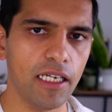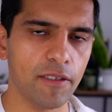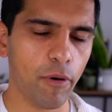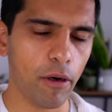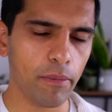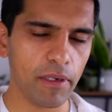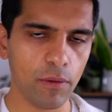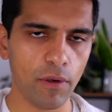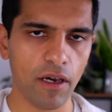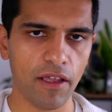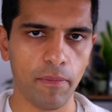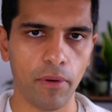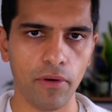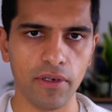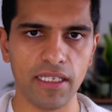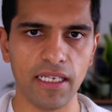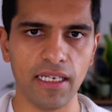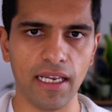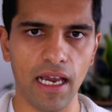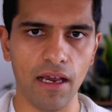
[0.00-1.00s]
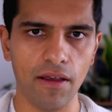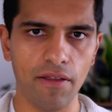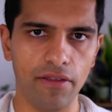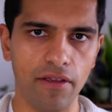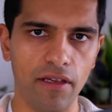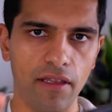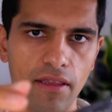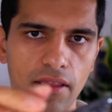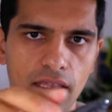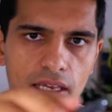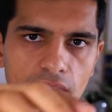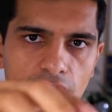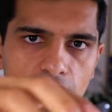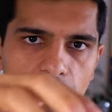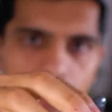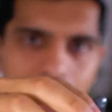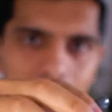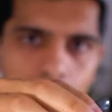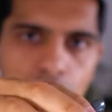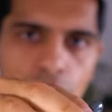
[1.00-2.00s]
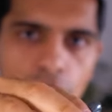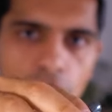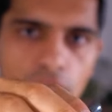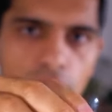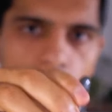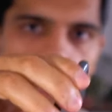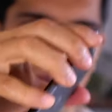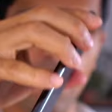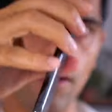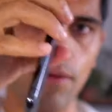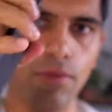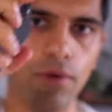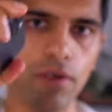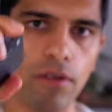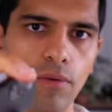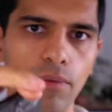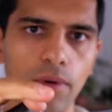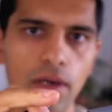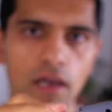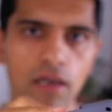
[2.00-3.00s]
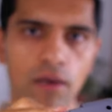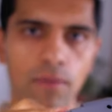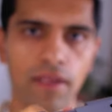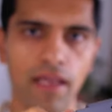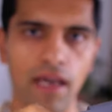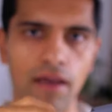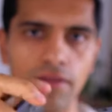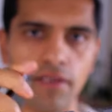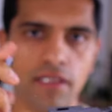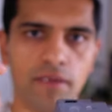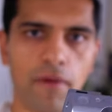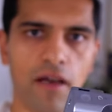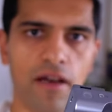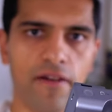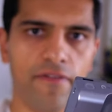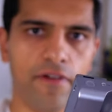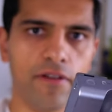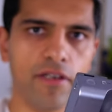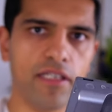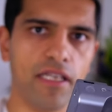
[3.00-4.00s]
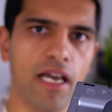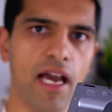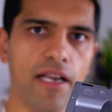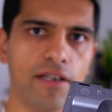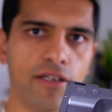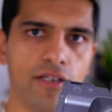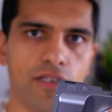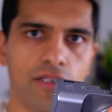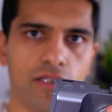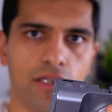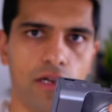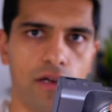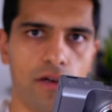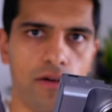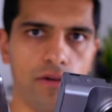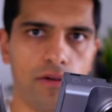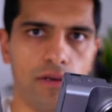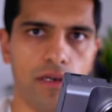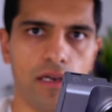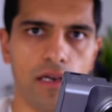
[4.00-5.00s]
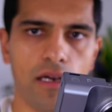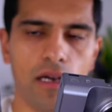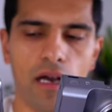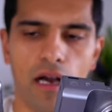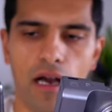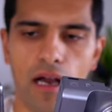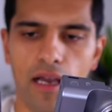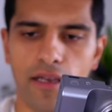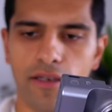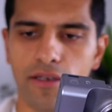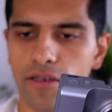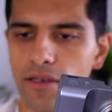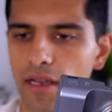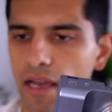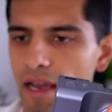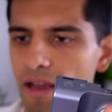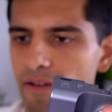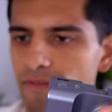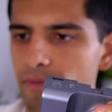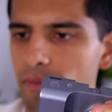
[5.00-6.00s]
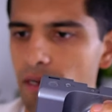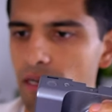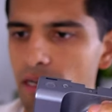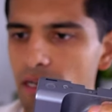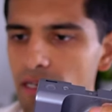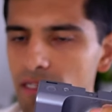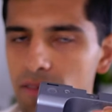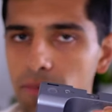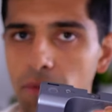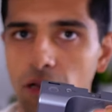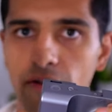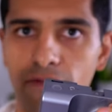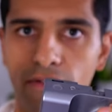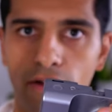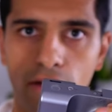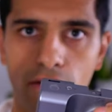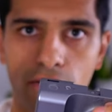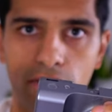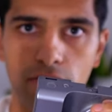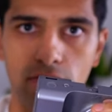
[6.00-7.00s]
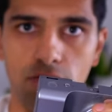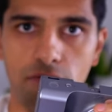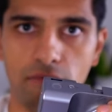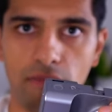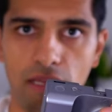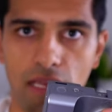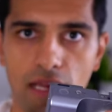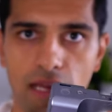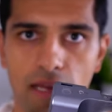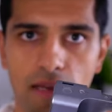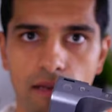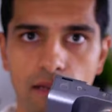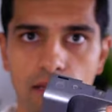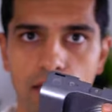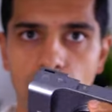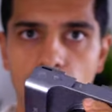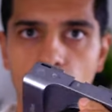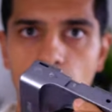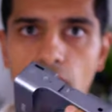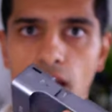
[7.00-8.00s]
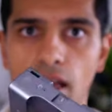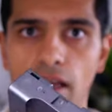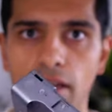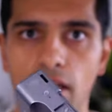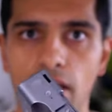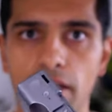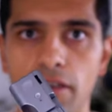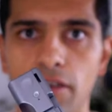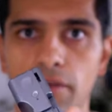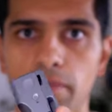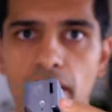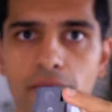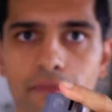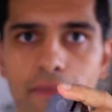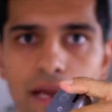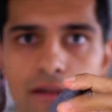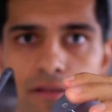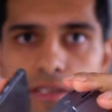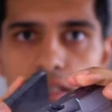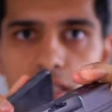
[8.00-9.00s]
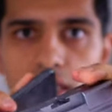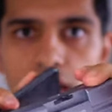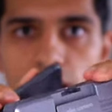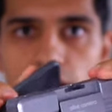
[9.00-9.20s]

it's probably worth pointing out that the camera will work without the smartphone attached. So I could have my smartphone here and I could be mounting